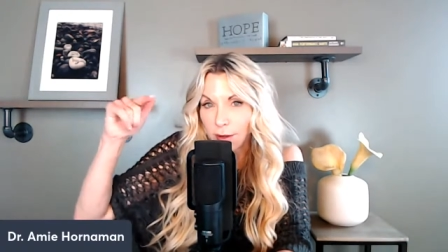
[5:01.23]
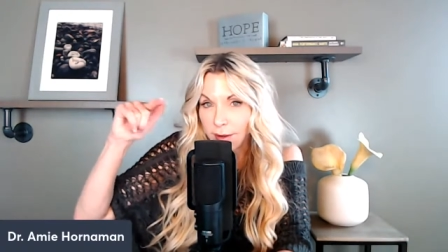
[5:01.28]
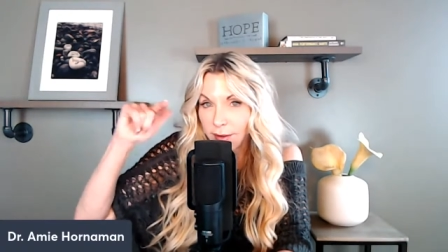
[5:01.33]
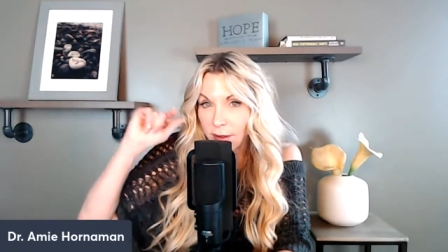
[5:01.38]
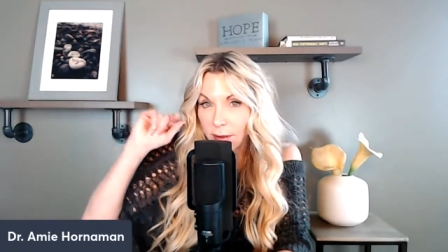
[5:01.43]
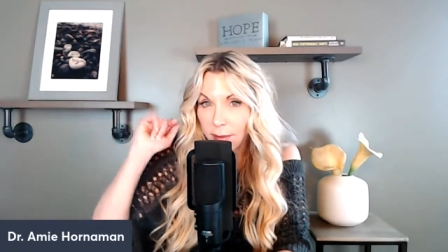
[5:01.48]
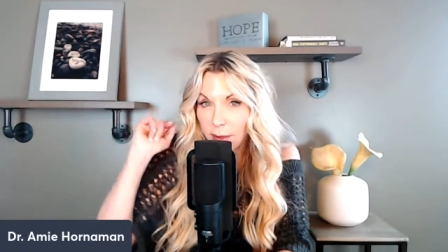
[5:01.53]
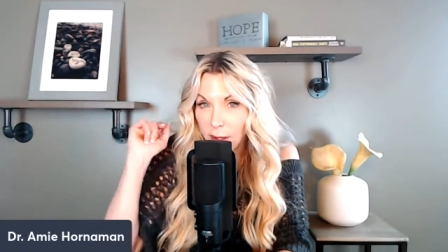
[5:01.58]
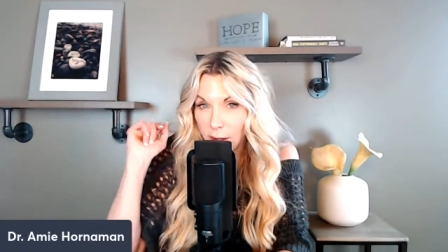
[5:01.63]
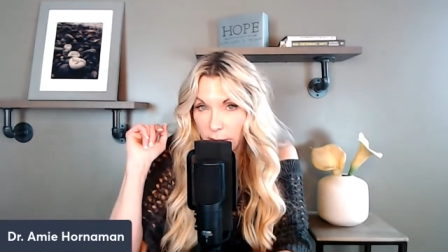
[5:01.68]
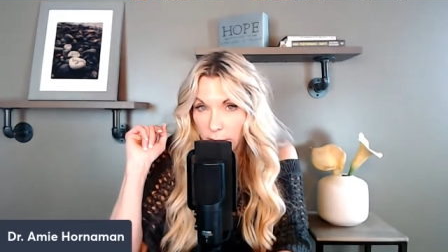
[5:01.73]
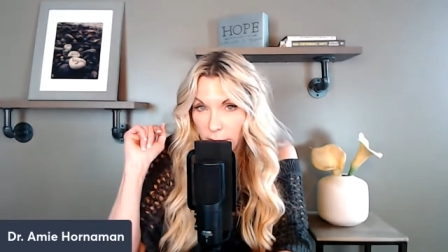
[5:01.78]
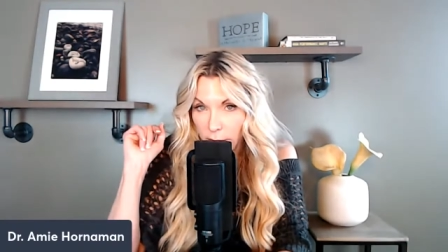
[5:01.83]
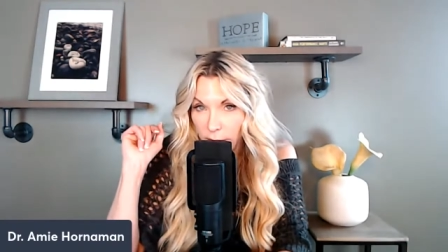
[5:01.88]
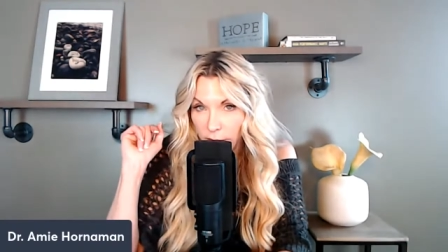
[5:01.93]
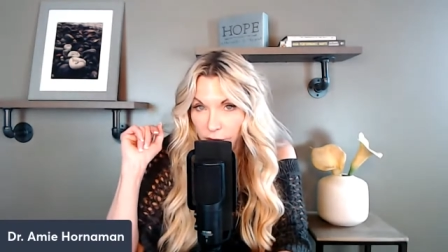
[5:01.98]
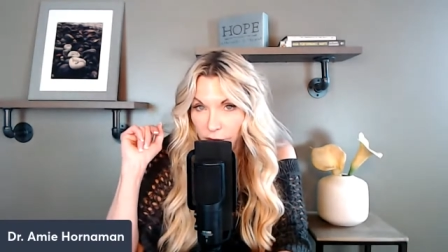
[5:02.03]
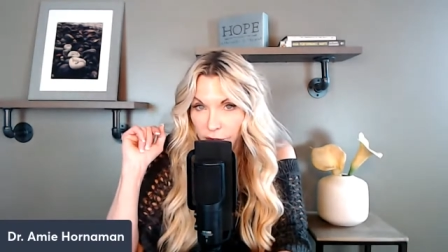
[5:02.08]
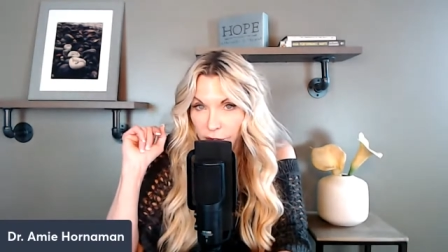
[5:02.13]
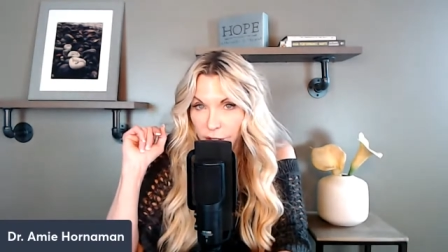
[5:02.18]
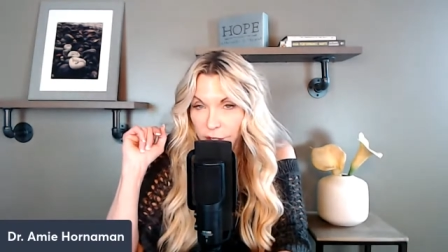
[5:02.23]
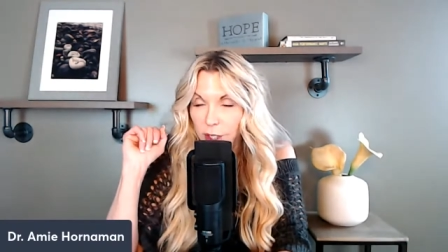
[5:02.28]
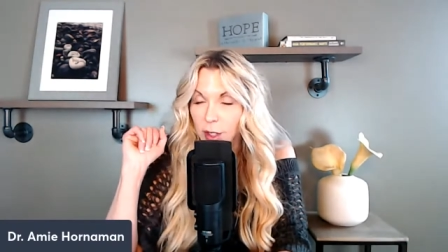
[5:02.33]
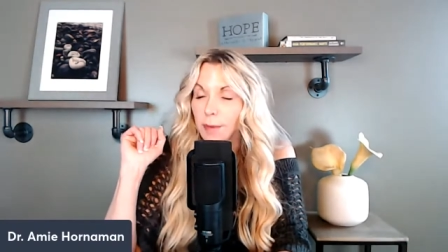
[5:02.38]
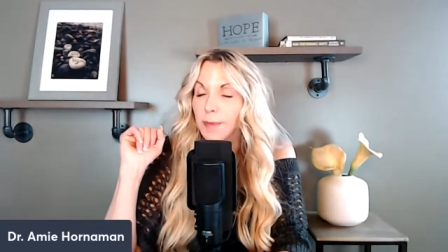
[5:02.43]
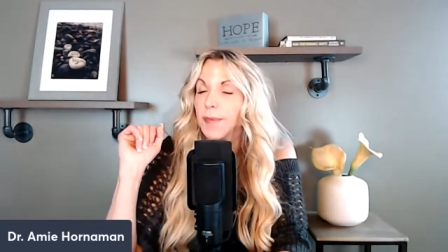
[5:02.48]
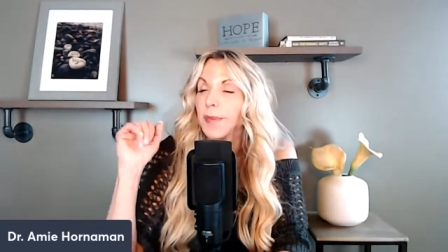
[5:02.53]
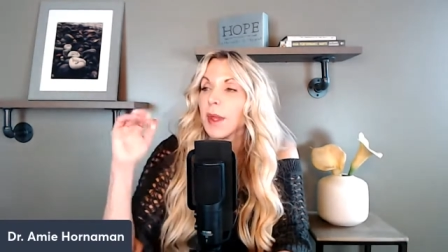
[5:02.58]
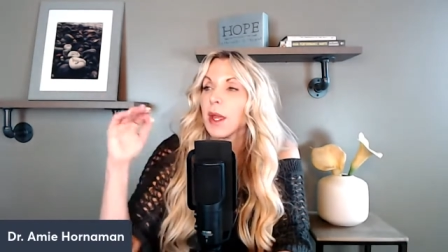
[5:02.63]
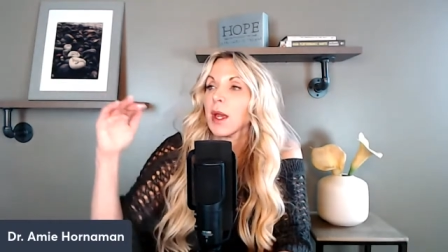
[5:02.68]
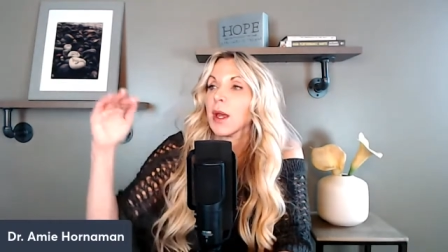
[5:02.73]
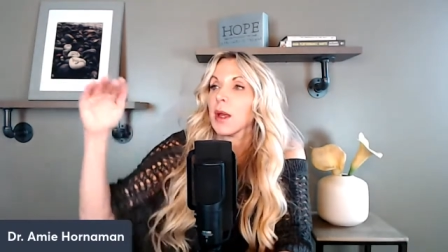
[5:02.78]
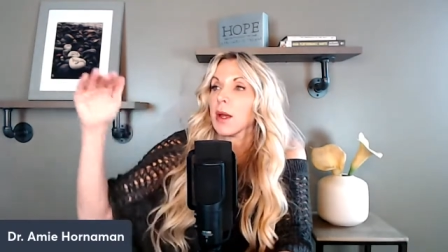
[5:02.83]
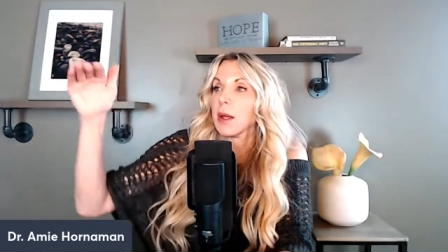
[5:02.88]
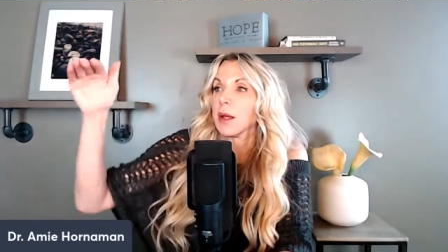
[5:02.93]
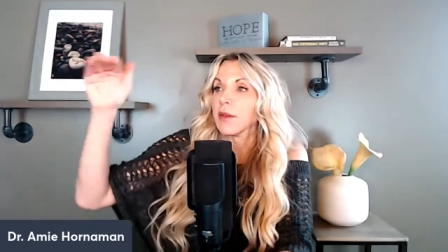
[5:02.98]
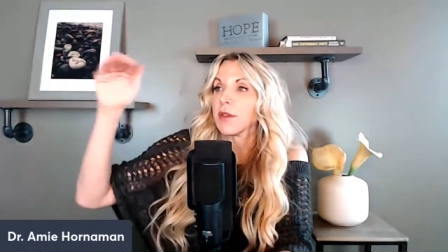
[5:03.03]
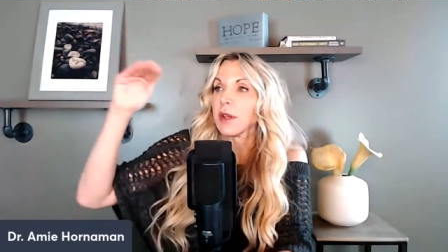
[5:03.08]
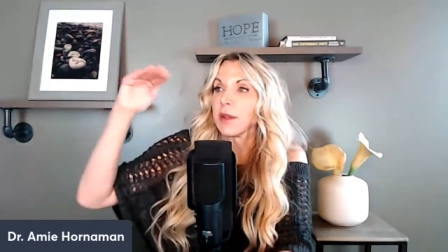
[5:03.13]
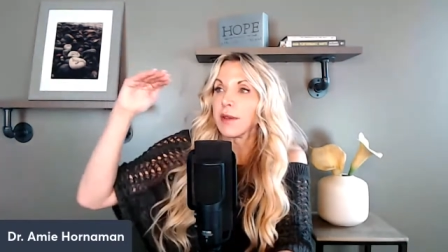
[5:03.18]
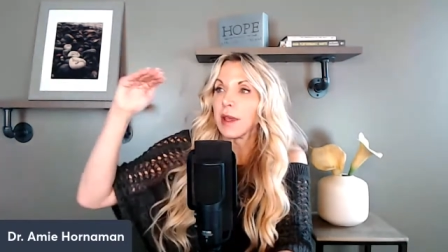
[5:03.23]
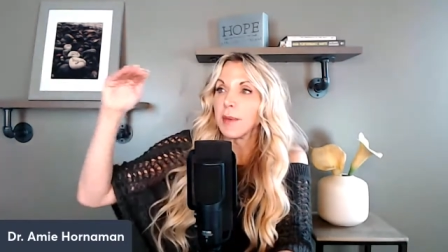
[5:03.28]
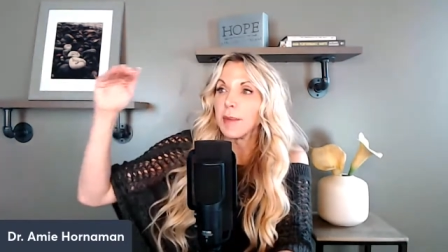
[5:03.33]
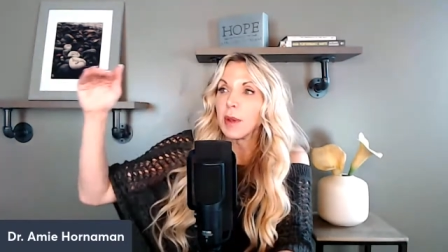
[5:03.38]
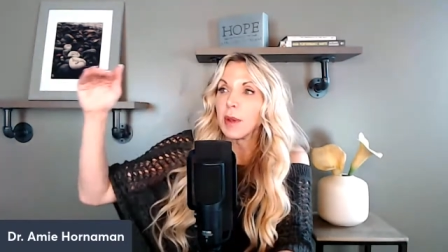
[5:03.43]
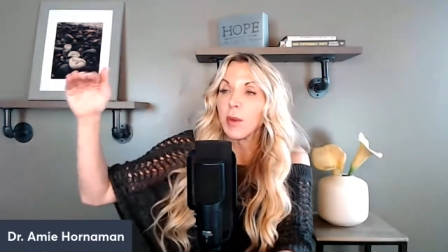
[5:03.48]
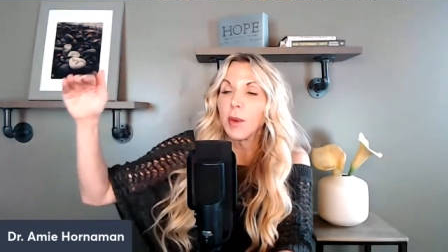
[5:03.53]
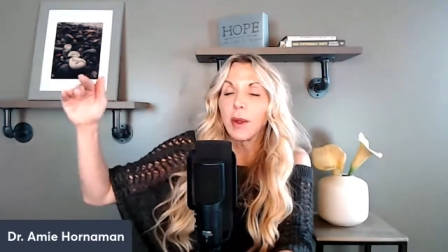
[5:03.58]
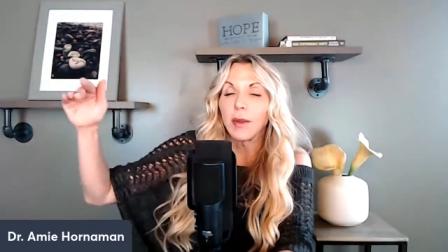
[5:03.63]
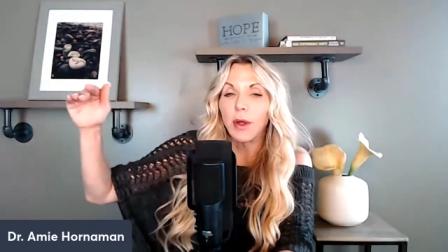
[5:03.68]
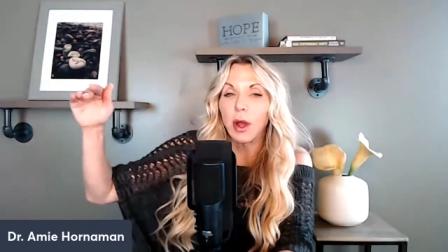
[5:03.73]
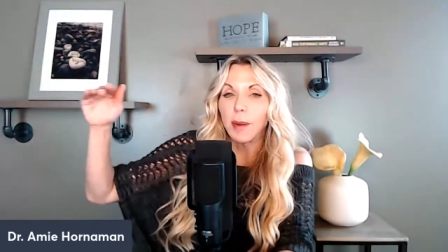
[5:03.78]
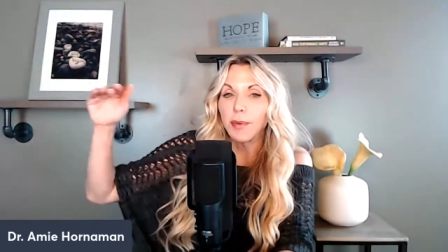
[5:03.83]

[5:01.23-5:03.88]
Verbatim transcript: That's going to be another question, too. It's going to take me a while to